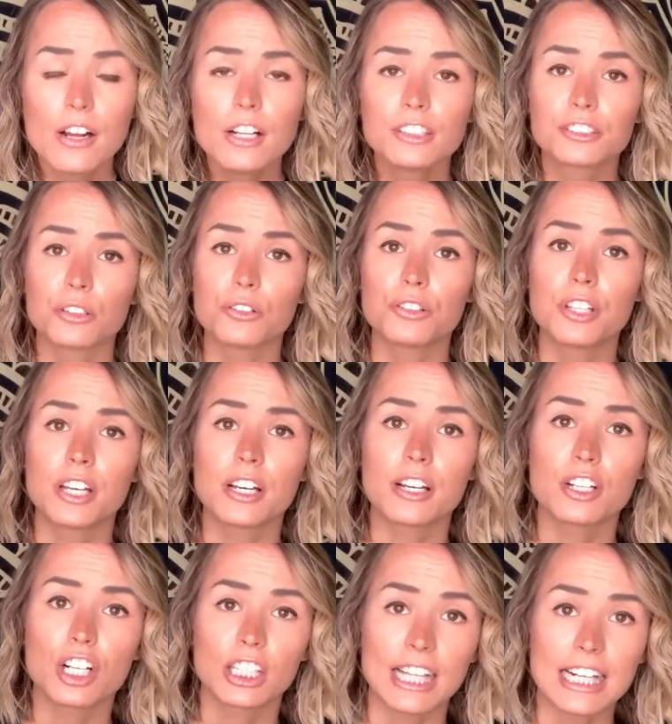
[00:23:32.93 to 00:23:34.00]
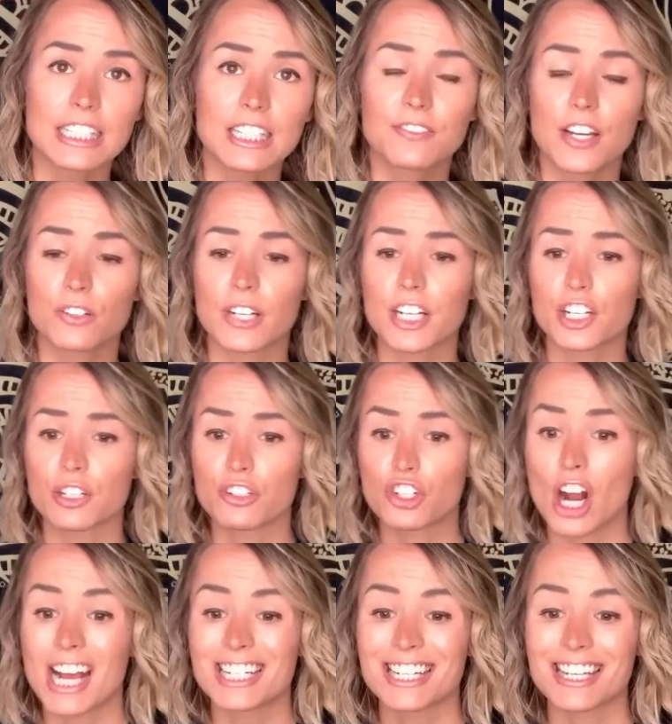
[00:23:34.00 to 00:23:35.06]
So the Galactic Federation
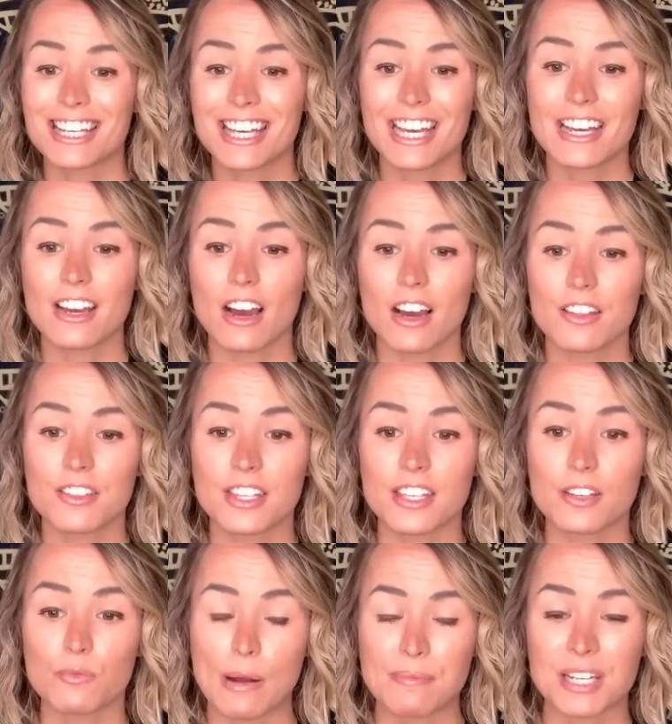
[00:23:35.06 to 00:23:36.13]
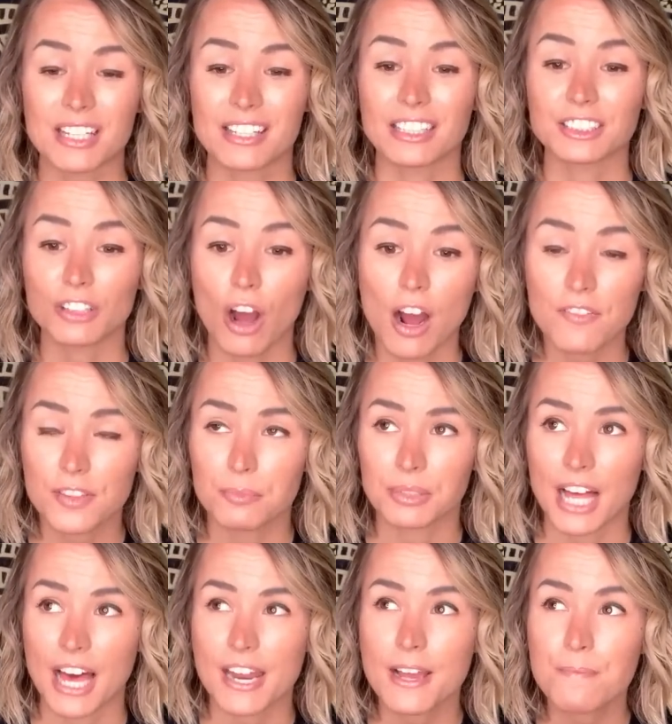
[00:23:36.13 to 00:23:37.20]
tried to kick the Reptilians off the
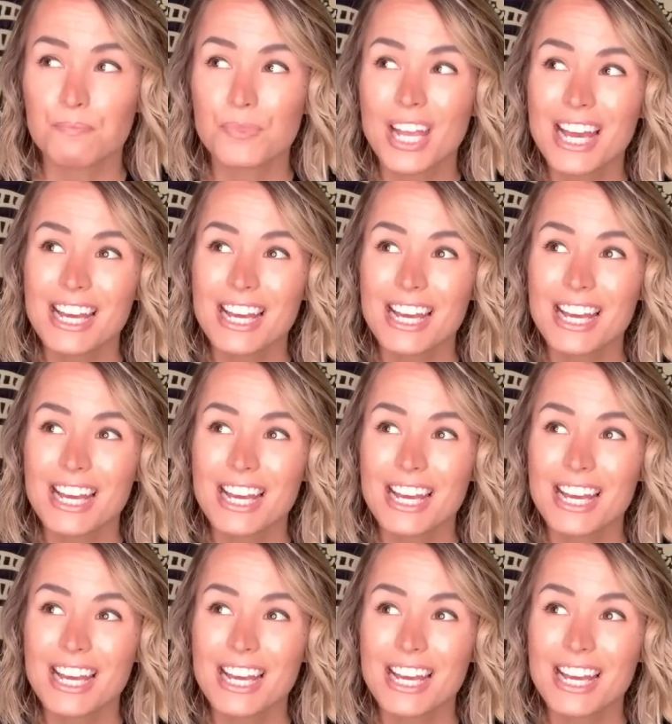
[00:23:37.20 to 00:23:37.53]
planet.